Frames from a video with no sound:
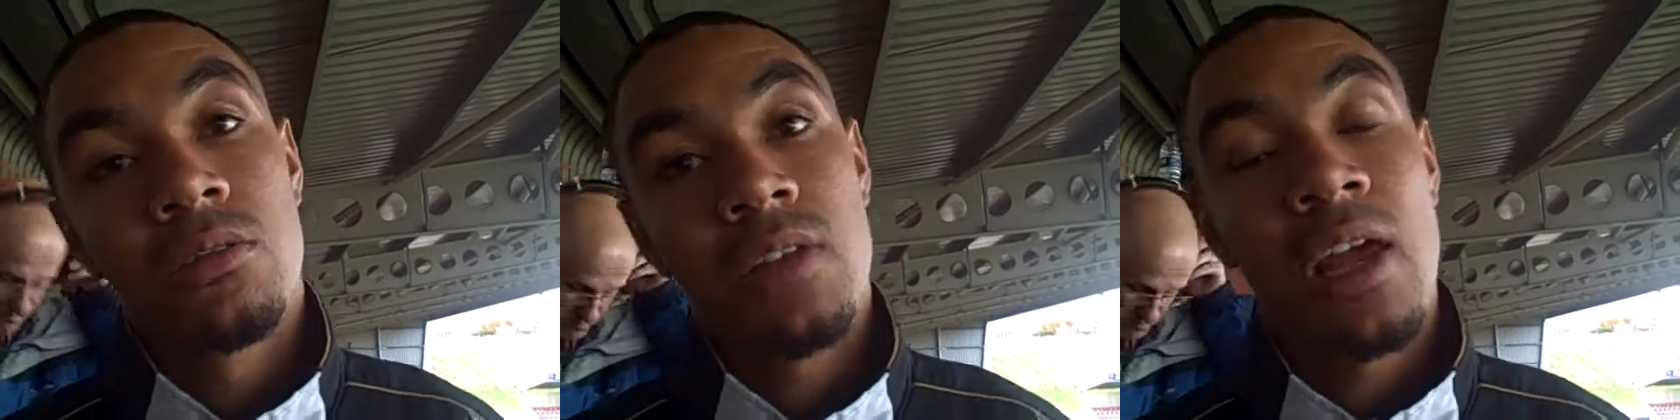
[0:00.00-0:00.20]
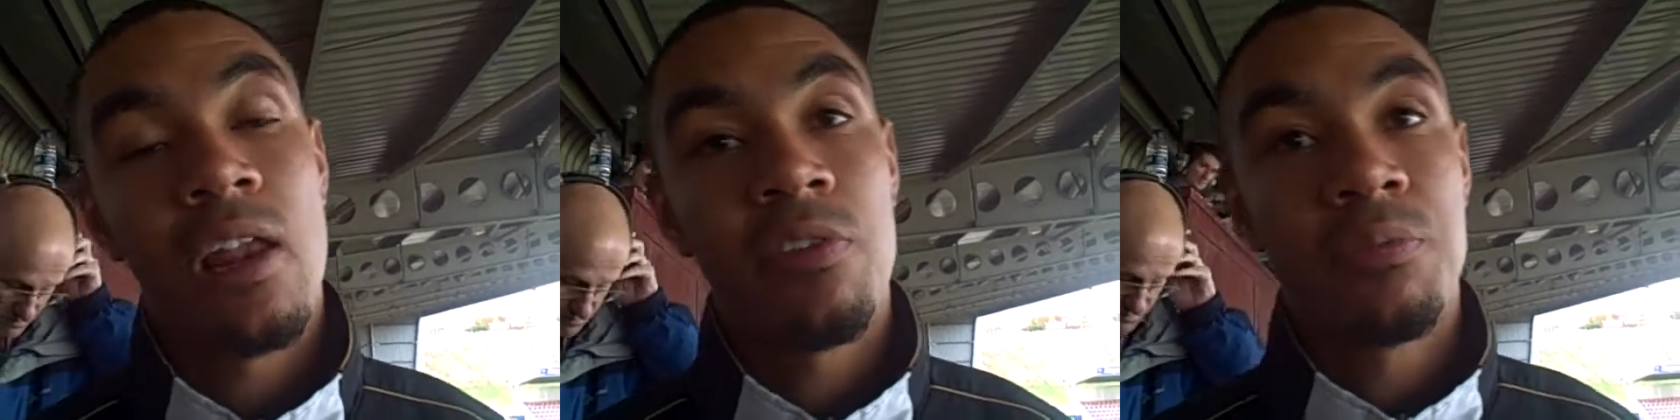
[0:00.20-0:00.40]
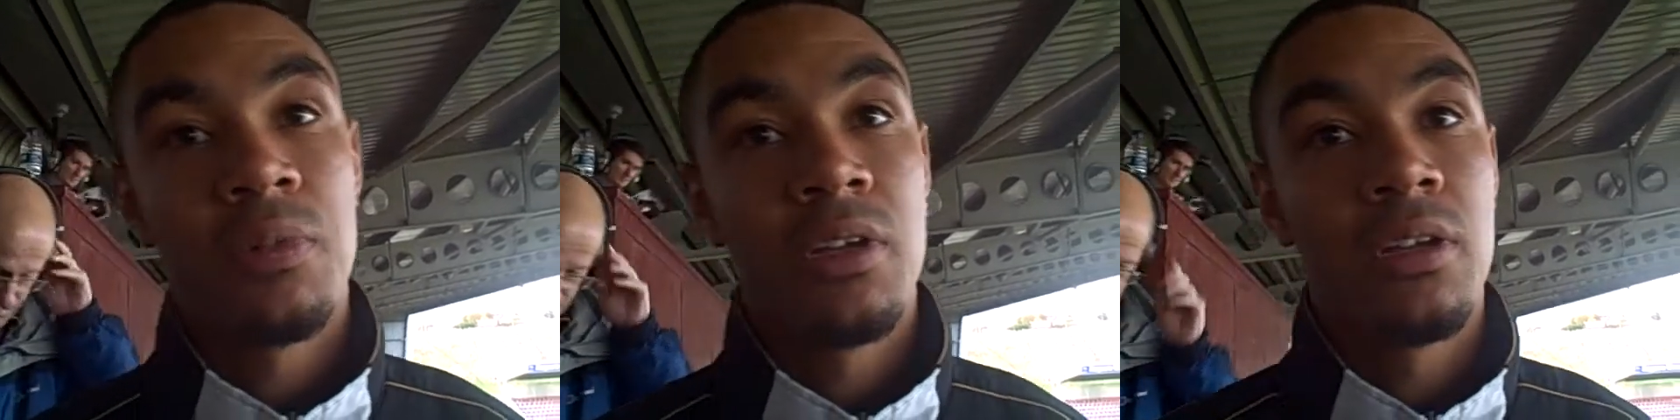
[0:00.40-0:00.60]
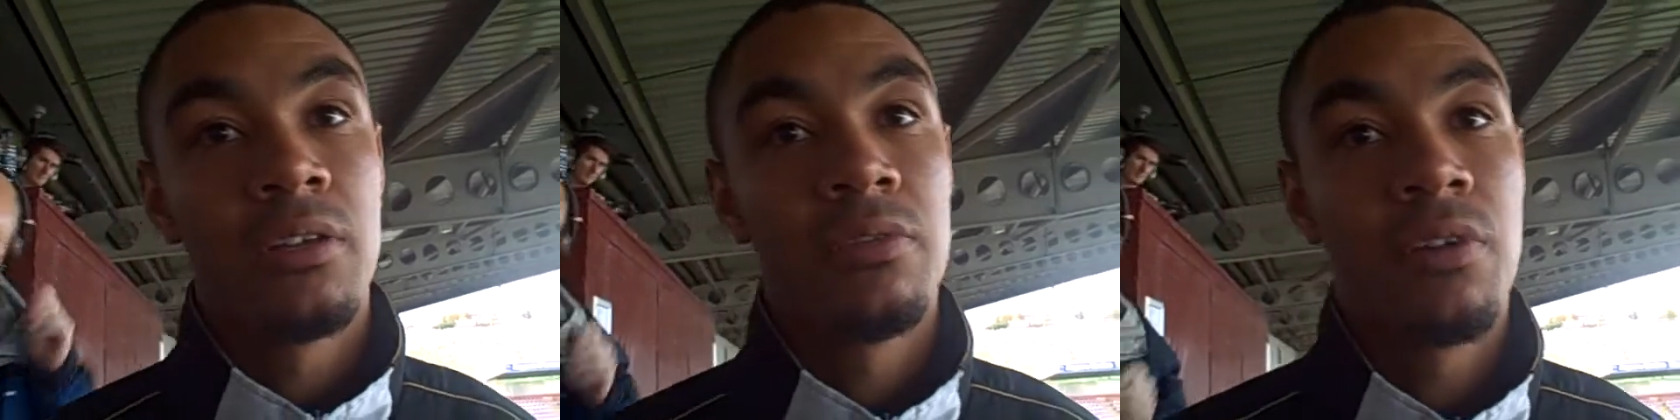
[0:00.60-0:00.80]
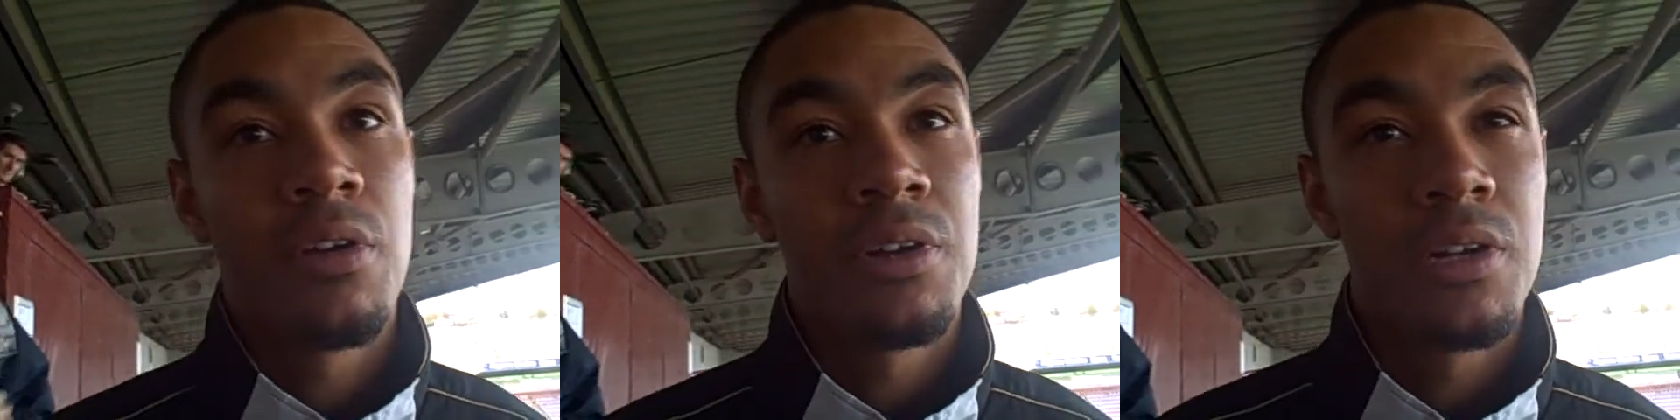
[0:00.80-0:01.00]
that left me
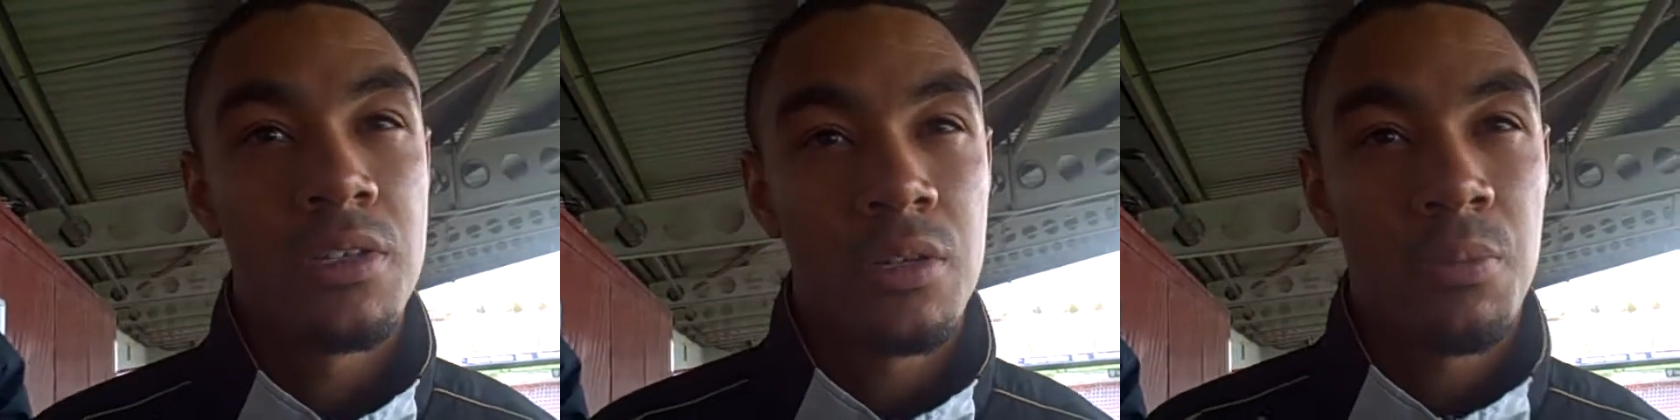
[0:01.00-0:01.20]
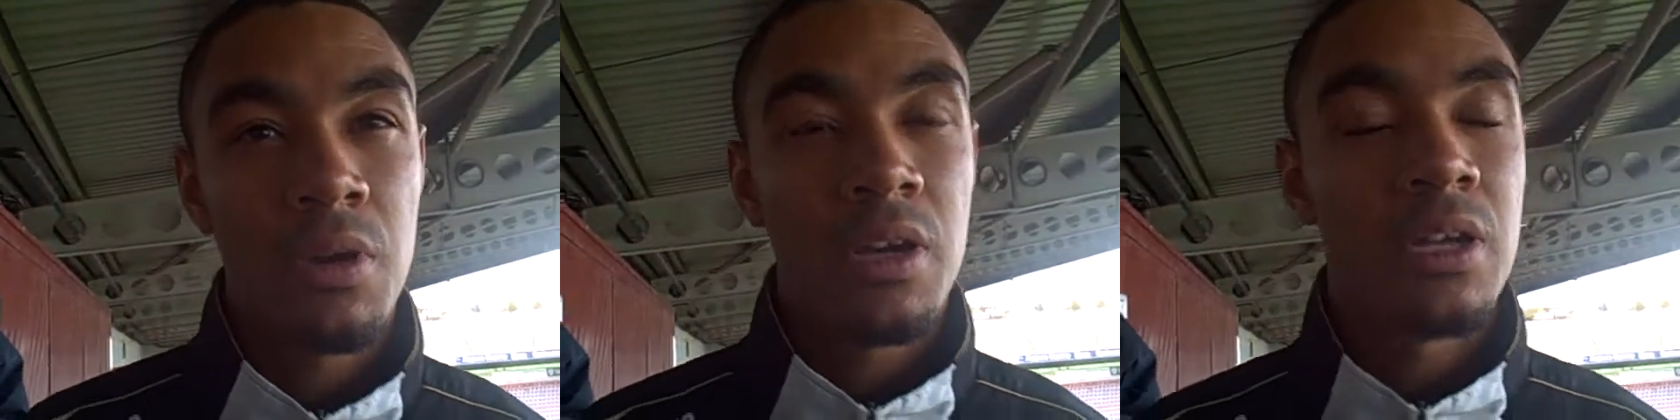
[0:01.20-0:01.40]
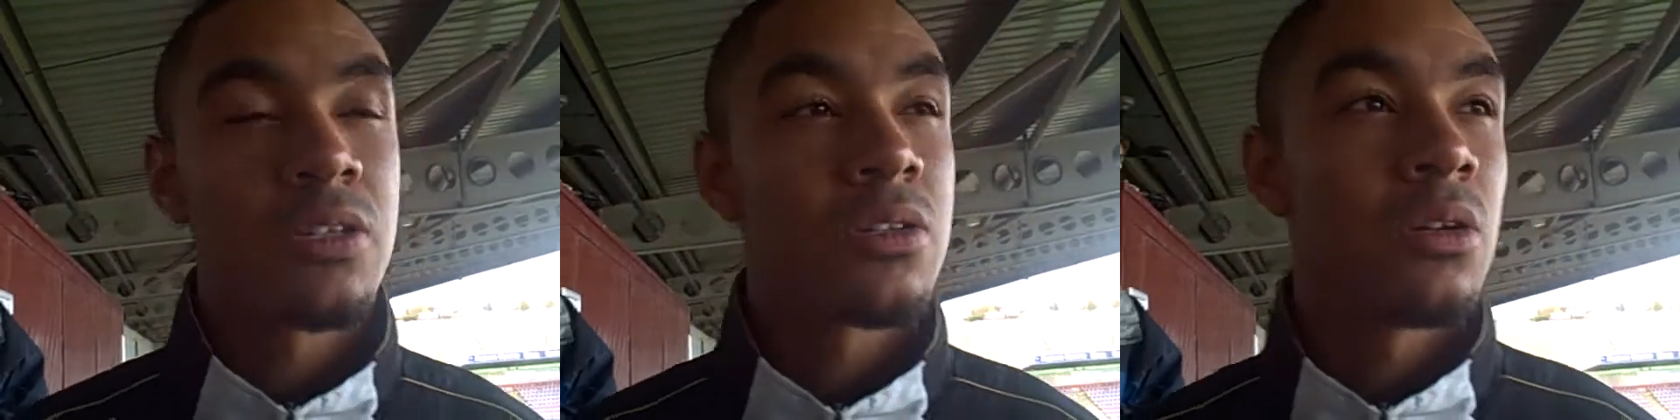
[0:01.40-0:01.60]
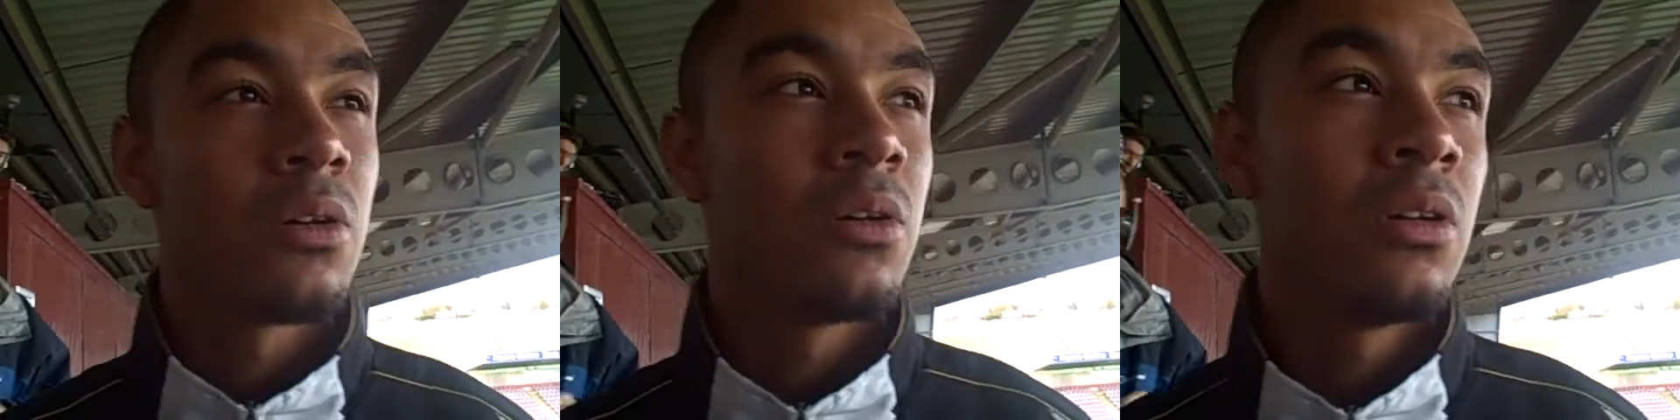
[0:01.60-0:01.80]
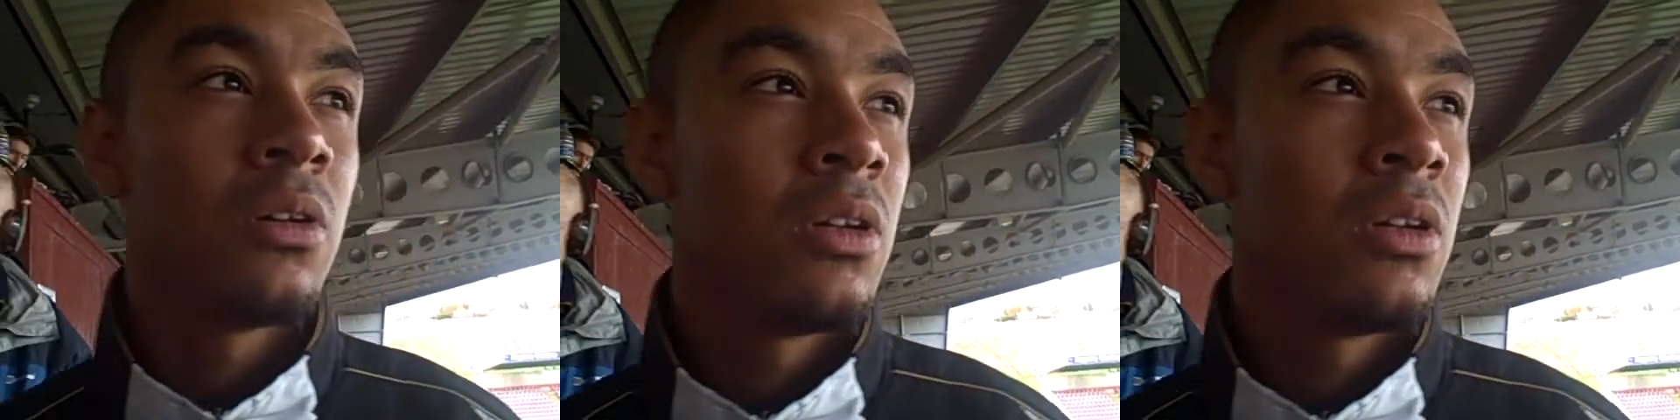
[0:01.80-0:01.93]
very disappointed. So,